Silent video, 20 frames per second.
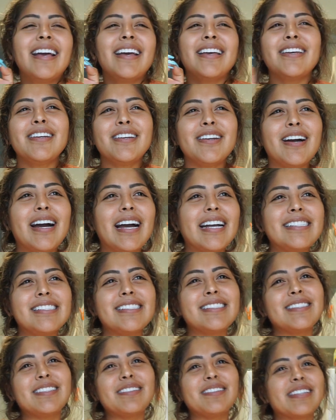You know, I
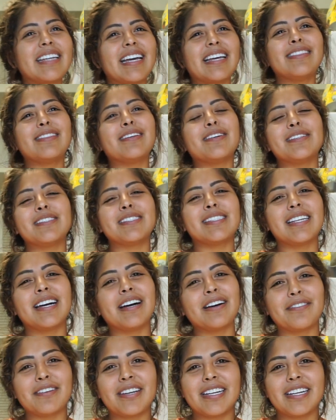just don't get those stuff.